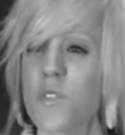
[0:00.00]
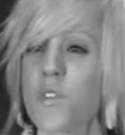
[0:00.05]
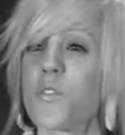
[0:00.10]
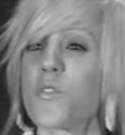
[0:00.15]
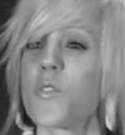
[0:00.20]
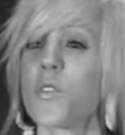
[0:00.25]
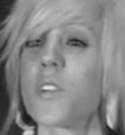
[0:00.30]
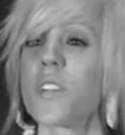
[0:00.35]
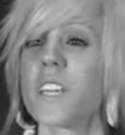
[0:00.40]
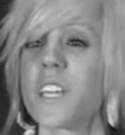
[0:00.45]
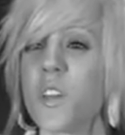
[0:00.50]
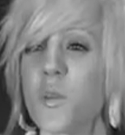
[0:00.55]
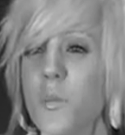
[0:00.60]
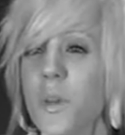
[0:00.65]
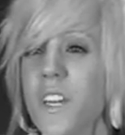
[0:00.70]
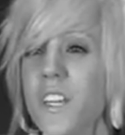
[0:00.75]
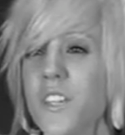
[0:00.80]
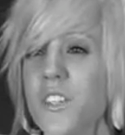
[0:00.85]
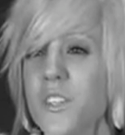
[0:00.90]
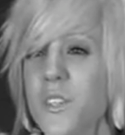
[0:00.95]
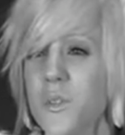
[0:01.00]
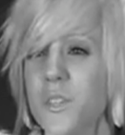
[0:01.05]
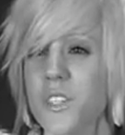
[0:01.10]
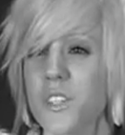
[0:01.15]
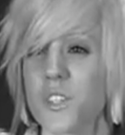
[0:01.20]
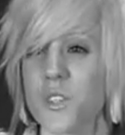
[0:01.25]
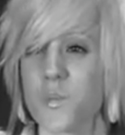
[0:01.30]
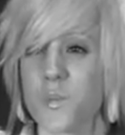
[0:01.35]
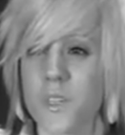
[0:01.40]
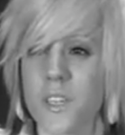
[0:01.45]
fully committed to it,
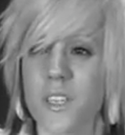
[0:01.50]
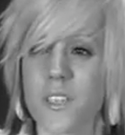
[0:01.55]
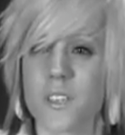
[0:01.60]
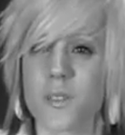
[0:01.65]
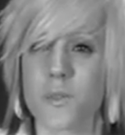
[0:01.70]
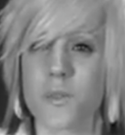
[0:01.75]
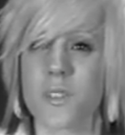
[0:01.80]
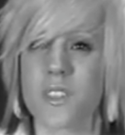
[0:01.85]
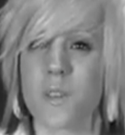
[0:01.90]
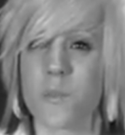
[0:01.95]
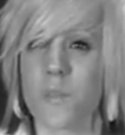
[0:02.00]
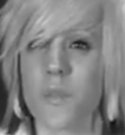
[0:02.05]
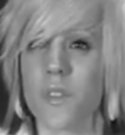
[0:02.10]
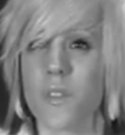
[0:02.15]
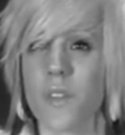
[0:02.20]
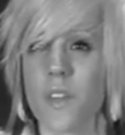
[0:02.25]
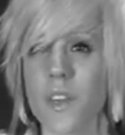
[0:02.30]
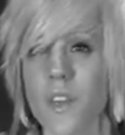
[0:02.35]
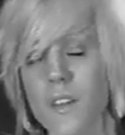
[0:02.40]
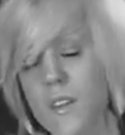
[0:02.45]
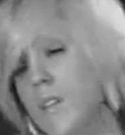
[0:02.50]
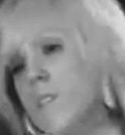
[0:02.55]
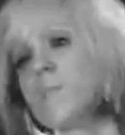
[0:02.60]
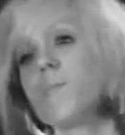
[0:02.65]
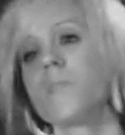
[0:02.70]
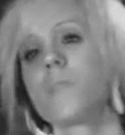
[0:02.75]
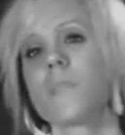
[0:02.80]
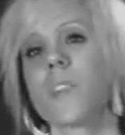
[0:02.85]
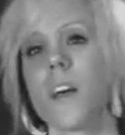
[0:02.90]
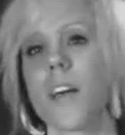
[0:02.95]
just because it was something that
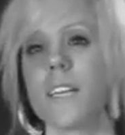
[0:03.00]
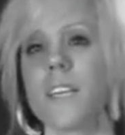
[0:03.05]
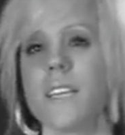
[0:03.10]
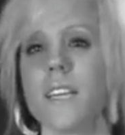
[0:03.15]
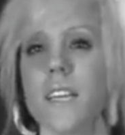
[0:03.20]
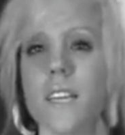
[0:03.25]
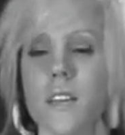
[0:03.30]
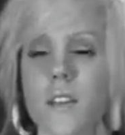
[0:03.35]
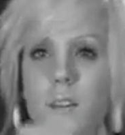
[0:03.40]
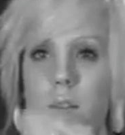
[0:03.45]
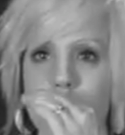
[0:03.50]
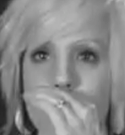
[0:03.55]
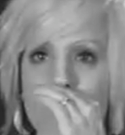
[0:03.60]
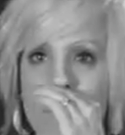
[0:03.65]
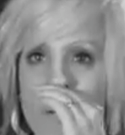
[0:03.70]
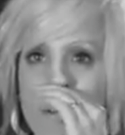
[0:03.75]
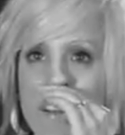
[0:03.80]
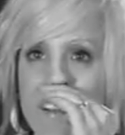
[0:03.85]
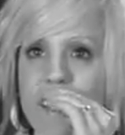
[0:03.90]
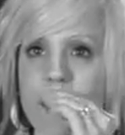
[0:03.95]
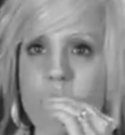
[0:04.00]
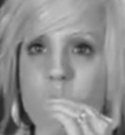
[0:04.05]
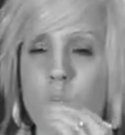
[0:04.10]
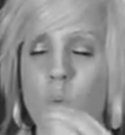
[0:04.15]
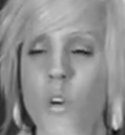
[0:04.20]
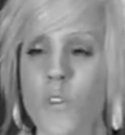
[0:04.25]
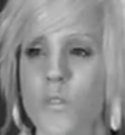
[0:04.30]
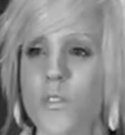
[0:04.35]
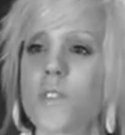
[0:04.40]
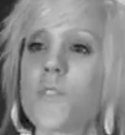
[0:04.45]
I did it
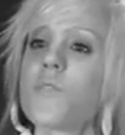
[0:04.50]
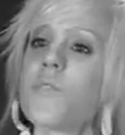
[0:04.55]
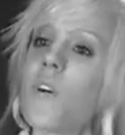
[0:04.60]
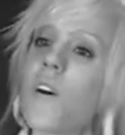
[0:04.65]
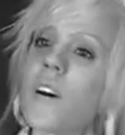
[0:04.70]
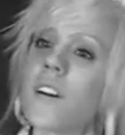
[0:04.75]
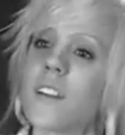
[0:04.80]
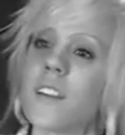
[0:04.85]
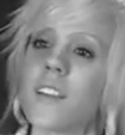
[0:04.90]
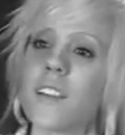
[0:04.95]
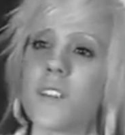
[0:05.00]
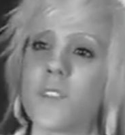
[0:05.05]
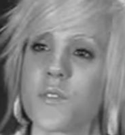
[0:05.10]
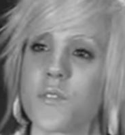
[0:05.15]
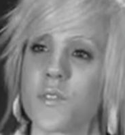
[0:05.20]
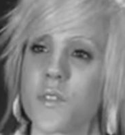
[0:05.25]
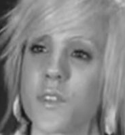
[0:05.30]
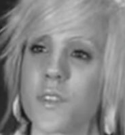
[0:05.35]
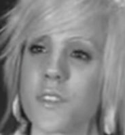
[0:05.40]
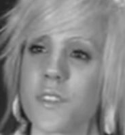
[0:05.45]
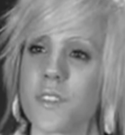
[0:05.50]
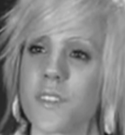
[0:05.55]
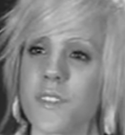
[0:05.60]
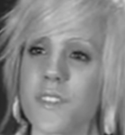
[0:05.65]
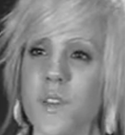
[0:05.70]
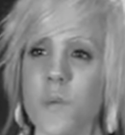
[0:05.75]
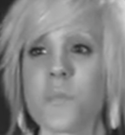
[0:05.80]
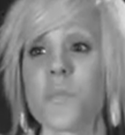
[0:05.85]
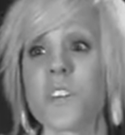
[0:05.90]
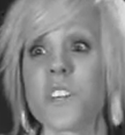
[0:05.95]
more for fun and for
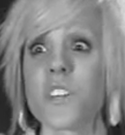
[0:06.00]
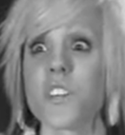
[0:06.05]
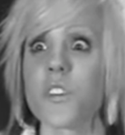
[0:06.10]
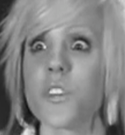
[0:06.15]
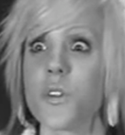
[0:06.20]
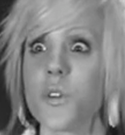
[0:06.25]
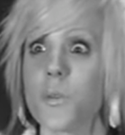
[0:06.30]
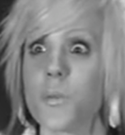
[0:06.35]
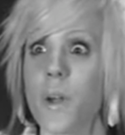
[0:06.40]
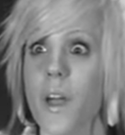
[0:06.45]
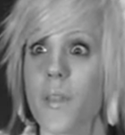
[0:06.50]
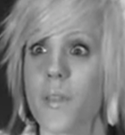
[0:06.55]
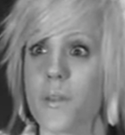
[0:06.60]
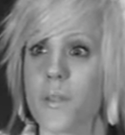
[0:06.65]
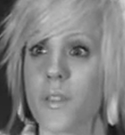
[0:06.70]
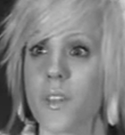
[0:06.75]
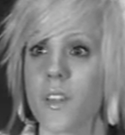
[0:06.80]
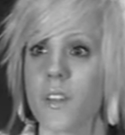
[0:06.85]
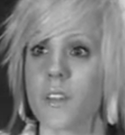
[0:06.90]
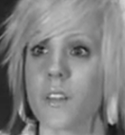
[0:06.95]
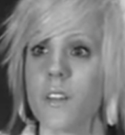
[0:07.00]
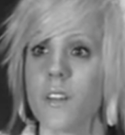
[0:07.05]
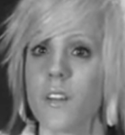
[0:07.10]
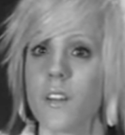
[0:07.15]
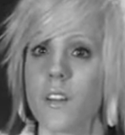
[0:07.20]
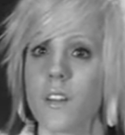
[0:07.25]
something to do rather than